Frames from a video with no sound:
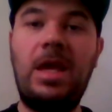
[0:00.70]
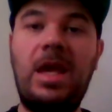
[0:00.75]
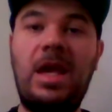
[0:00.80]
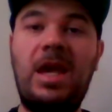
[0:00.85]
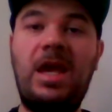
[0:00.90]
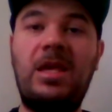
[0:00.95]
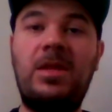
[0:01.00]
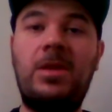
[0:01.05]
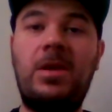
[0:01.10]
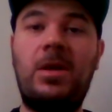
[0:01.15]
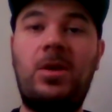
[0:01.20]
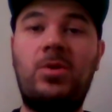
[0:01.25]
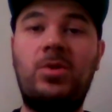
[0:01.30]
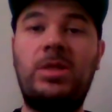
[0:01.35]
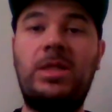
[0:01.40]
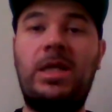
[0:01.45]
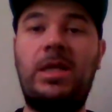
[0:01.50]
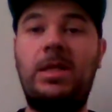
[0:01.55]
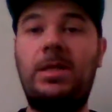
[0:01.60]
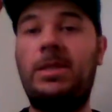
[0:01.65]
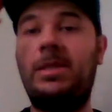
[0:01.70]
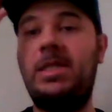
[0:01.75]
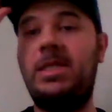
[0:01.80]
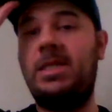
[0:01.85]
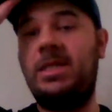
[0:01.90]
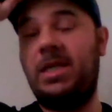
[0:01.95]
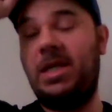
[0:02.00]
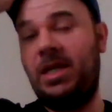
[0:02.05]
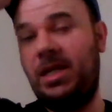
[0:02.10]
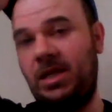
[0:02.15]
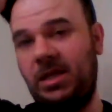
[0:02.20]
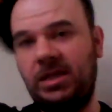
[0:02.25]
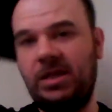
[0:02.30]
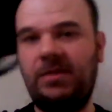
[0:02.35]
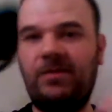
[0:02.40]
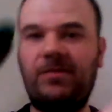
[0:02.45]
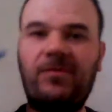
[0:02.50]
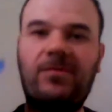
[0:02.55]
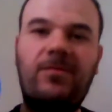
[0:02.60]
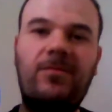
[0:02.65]
Hey there, Tennessee
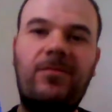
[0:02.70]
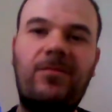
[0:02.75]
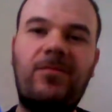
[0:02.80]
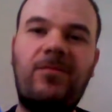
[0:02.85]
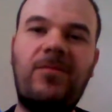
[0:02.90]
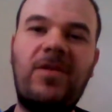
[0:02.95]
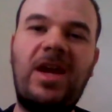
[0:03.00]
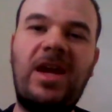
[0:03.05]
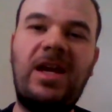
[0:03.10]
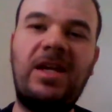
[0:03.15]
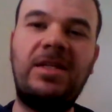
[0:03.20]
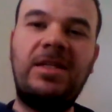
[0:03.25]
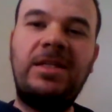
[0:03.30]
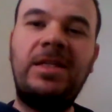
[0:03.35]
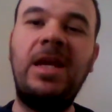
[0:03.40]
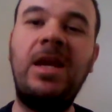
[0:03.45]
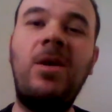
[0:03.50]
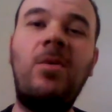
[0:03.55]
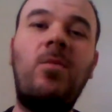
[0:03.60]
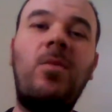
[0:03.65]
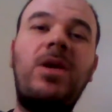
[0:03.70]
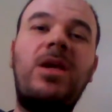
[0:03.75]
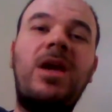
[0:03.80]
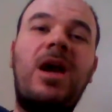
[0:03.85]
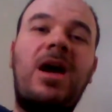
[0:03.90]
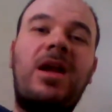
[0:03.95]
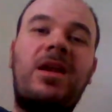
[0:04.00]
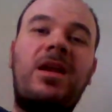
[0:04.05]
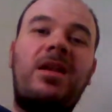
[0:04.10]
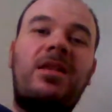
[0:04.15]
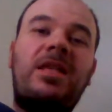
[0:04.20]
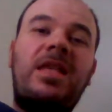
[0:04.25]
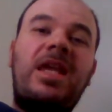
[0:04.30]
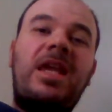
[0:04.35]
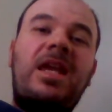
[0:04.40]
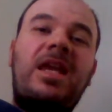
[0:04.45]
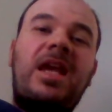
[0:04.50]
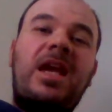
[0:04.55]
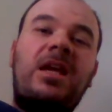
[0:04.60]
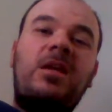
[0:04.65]
Titans fans. We got
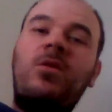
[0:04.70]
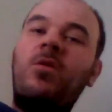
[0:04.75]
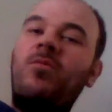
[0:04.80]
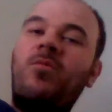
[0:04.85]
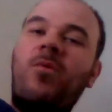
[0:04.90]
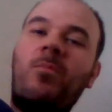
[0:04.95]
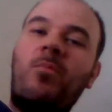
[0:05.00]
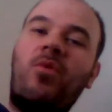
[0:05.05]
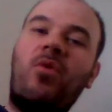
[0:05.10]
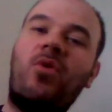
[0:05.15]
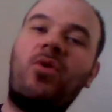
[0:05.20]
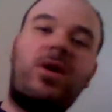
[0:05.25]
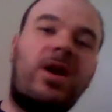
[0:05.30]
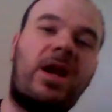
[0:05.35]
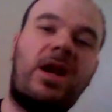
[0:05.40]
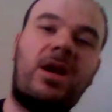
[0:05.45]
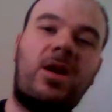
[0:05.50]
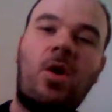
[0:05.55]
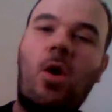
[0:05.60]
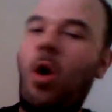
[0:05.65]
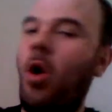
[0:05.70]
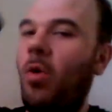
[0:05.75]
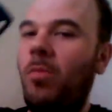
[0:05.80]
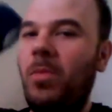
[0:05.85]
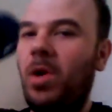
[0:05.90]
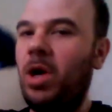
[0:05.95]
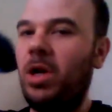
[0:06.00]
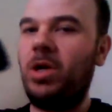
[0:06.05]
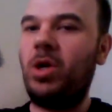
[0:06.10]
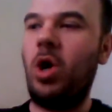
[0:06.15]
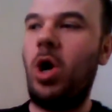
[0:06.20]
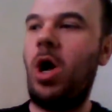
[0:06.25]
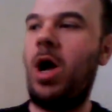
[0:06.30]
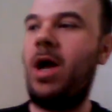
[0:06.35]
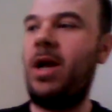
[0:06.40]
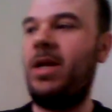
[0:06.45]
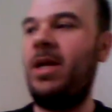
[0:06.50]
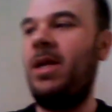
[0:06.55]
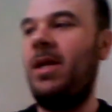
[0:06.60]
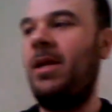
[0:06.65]
the inactive report, and oh my
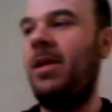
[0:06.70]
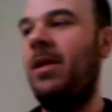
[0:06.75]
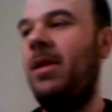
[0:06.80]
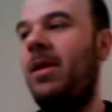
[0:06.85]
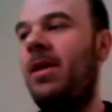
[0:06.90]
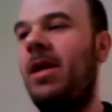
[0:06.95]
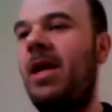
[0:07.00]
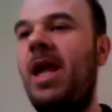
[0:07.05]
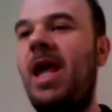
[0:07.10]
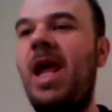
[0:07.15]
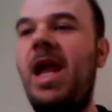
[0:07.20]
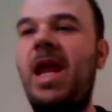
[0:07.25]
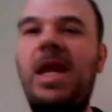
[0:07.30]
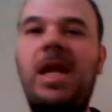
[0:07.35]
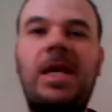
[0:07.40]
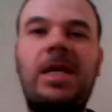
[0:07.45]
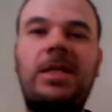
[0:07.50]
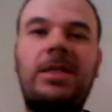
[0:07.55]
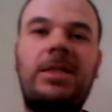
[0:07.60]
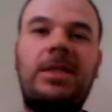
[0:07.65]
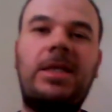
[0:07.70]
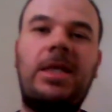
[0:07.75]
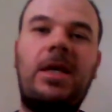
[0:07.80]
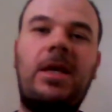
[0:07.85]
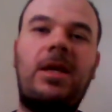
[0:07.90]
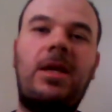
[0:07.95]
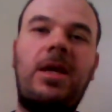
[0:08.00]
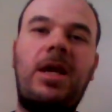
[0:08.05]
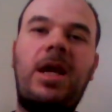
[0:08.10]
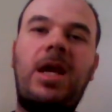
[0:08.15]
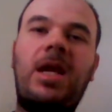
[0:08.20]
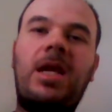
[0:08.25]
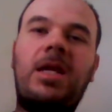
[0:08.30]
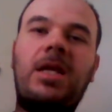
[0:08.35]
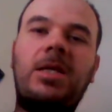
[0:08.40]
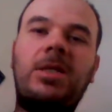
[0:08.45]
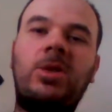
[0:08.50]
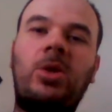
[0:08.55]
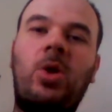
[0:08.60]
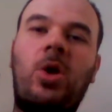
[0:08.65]
God, it
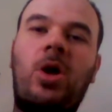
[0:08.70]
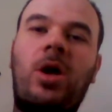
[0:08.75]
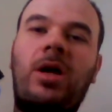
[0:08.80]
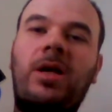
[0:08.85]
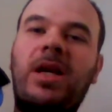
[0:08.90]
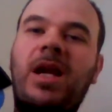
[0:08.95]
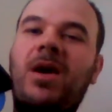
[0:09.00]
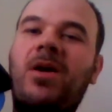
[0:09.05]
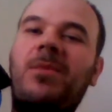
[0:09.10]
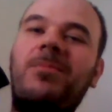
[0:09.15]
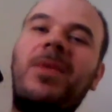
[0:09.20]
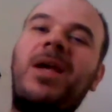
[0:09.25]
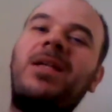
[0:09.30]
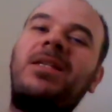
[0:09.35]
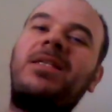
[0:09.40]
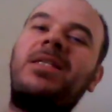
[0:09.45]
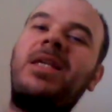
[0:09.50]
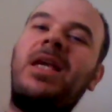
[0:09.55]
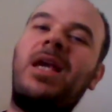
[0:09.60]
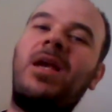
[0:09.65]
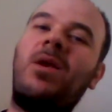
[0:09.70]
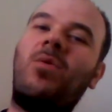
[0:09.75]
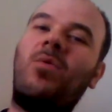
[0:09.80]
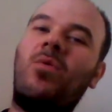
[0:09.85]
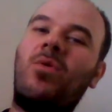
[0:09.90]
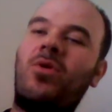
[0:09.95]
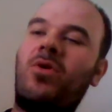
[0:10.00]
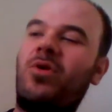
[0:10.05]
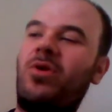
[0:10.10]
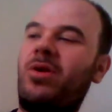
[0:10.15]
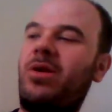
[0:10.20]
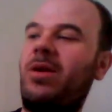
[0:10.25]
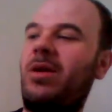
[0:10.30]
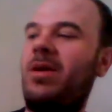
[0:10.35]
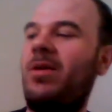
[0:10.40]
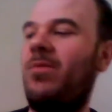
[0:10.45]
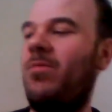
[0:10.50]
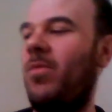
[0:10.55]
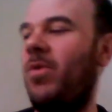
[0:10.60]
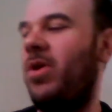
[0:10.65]
is long. Now, I'm not saying we're
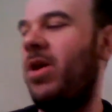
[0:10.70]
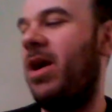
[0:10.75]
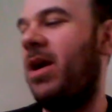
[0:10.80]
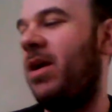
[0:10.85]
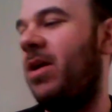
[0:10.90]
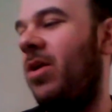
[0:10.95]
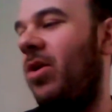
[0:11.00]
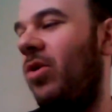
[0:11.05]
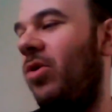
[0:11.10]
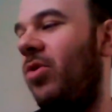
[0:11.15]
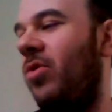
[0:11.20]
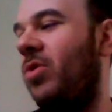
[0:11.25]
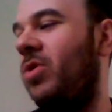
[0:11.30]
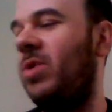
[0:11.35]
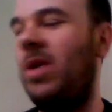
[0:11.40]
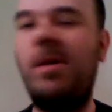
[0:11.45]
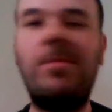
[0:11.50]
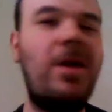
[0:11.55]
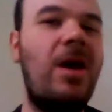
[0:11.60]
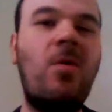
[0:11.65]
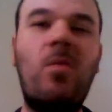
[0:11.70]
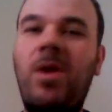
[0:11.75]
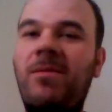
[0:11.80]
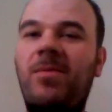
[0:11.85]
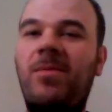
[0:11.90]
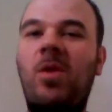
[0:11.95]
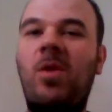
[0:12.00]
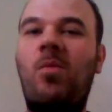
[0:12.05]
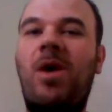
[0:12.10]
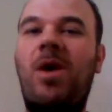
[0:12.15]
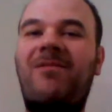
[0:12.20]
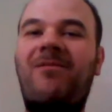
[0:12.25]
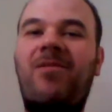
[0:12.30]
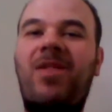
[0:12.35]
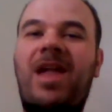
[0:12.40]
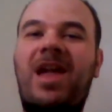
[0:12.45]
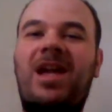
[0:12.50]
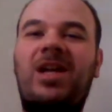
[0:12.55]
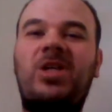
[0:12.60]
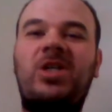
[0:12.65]
not going to lose. I'm not waving the white
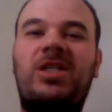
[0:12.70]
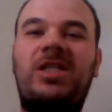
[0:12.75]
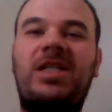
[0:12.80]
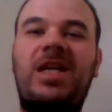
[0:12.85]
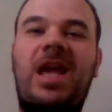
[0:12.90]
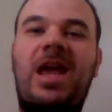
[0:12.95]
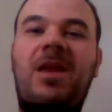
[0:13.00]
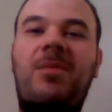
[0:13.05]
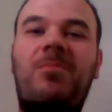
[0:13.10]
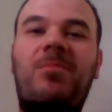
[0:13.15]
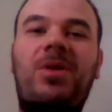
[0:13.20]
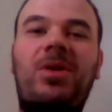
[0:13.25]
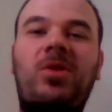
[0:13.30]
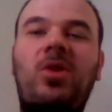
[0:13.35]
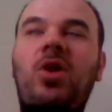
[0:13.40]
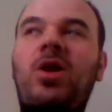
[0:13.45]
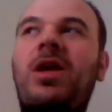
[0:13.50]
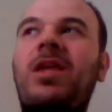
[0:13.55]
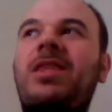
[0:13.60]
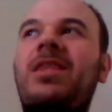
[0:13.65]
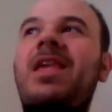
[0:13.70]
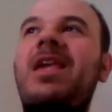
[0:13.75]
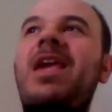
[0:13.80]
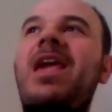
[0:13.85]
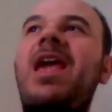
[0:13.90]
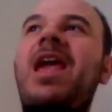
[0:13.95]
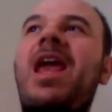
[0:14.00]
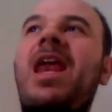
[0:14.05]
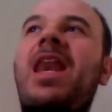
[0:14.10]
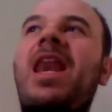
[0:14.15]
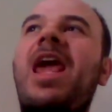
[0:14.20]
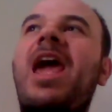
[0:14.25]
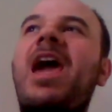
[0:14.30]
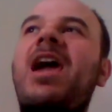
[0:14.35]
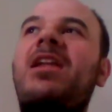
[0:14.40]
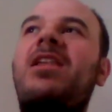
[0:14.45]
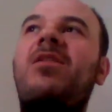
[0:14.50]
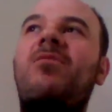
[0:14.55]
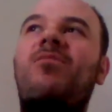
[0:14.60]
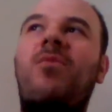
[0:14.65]
flag just yet. But look at the
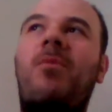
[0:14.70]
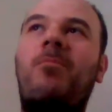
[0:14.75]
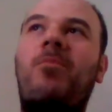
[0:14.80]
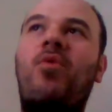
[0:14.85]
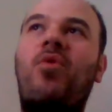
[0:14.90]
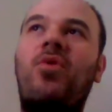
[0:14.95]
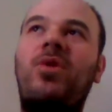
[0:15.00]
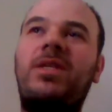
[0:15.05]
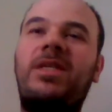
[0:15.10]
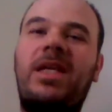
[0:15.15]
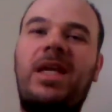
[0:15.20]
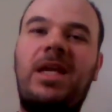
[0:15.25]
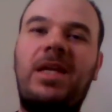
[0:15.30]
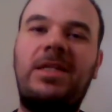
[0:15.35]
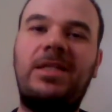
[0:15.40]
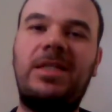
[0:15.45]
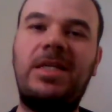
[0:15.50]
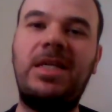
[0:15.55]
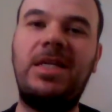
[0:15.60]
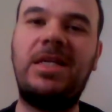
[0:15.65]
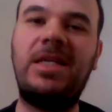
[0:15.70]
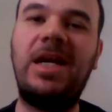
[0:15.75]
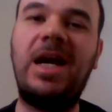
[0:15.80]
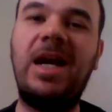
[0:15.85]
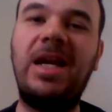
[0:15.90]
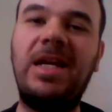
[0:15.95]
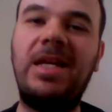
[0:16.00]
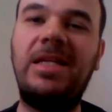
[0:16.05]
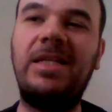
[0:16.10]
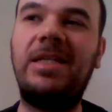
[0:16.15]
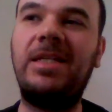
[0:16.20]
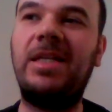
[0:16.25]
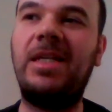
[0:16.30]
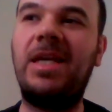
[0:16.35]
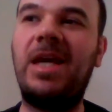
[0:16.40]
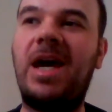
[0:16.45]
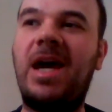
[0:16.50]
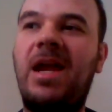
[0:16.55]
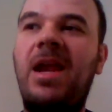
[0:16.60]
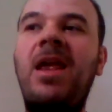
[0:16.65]
inactive report Tennessee Titans
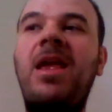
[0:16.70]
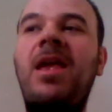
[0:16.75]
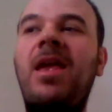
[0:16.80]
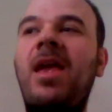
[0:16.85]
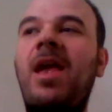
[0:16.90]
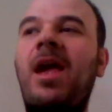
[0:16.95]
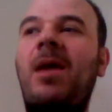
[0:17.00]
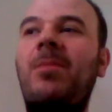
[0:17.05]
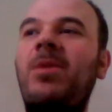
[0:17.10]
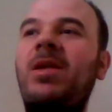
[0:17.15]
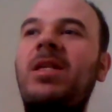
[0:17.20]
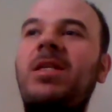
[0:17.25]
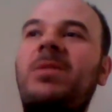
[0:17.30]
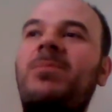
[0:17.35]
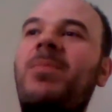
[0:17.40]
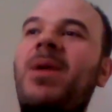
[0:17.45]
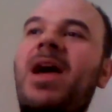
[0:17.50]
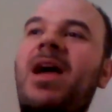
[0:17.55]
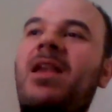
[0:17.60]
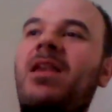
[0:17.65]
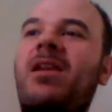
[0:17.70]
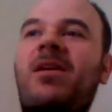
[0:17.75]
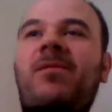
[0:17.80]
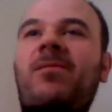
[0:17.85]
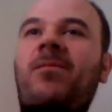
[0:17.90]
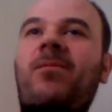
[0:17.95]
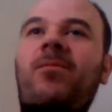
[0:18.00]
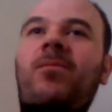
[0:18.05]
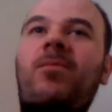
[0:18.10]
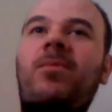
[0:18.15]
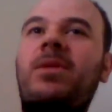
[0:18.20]
got. I mean, it's bad enough.